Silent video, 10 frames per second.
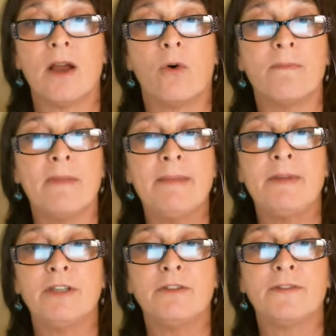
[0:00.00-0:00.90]
Or
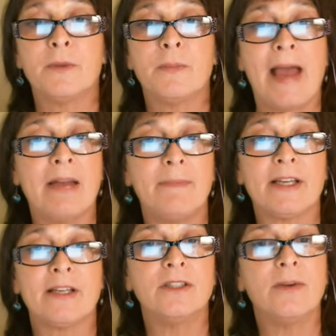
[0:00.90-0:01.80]
maybe you feel bad
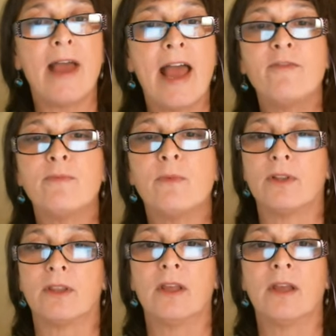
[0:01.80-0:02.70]
because you have
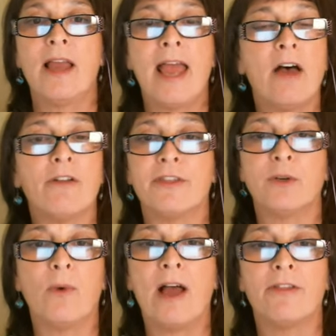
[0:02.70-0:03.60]
more health
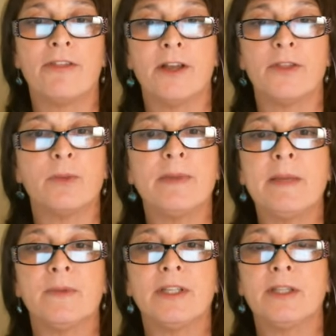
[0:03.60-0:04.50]
and wealth than other
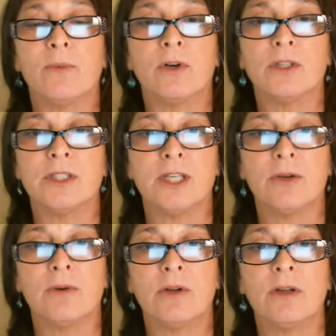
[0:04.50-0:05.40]
people in the world
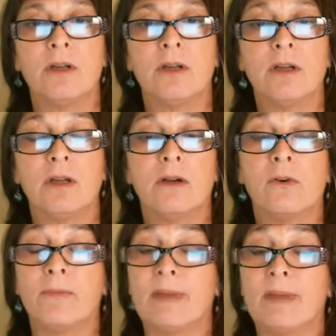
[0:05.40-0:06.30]
do.
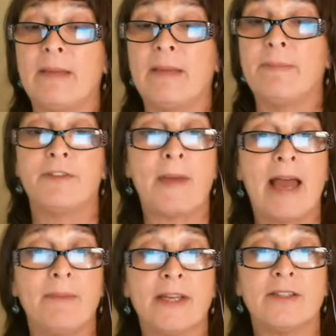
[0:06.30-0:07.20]
Or maybe you feel
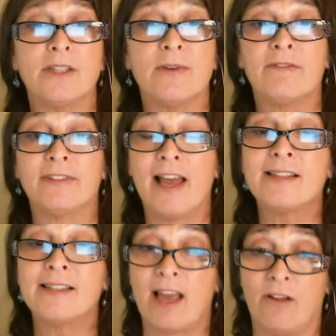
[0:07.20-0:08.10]
bad because you have
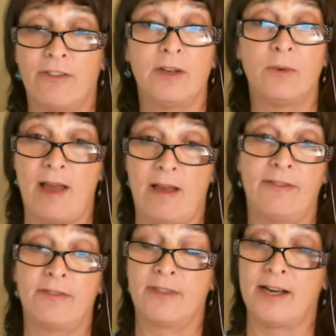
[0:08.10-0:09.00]
less health and
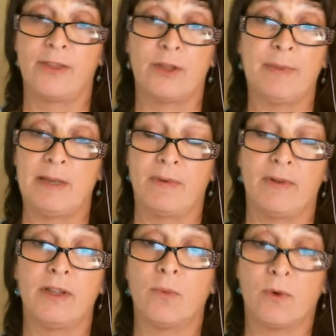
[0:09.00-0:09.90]
wealth than other
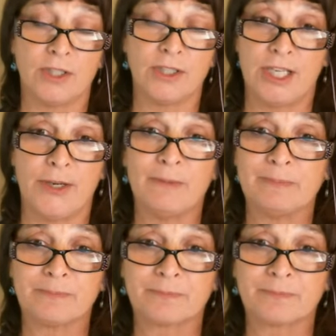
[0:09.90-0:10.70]
people in the world do.